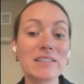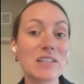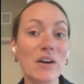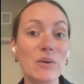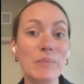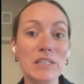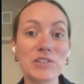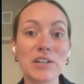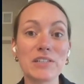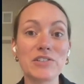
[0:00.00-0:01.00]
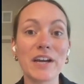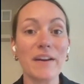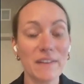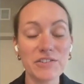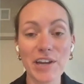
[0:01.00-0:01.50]
So be sure to
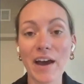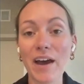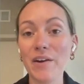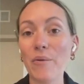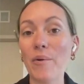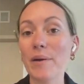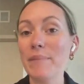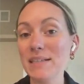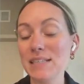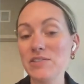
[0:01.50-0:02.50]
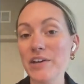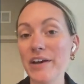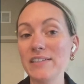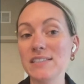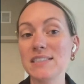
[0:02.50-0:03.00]
share in the chat or message
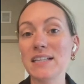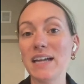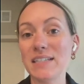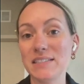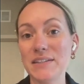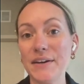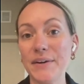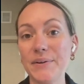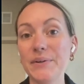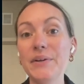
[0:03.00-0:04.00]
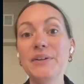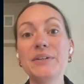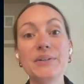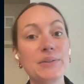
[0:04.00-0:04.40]
us to let us know